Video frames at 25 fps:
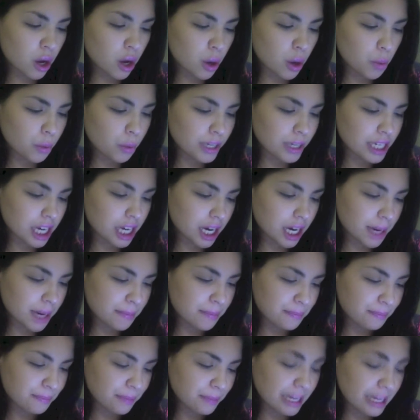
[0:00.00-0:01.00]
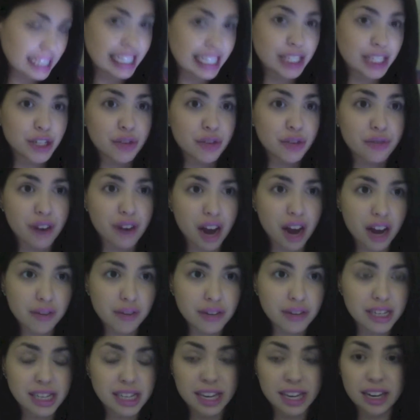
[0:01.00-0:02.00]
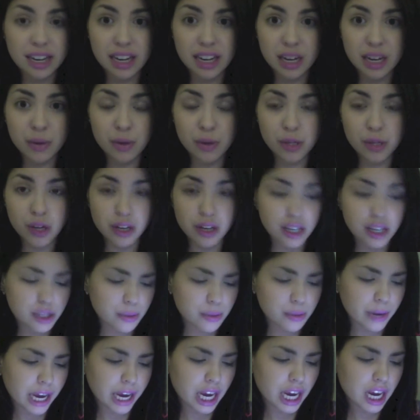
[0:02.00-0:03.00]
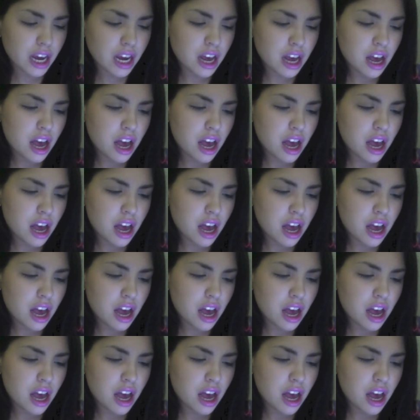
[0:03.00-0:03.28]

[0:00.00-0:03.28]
what time? 6.05 and said he was on his way